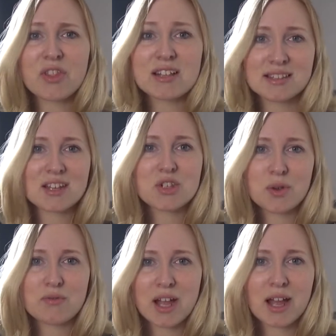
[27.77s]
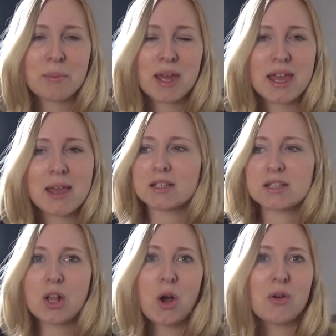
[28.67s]
they'll send you a VIP
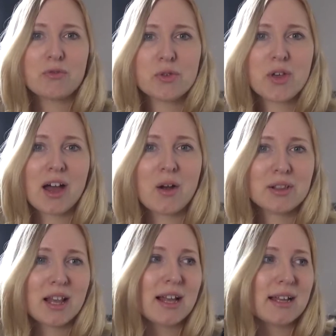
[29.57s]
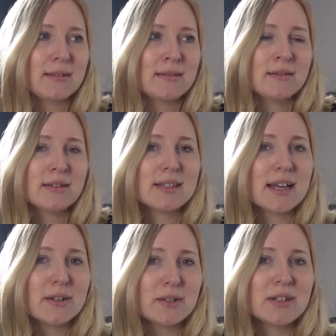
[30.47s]
slot for their online
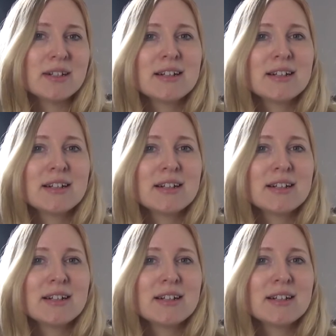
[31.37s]
sale,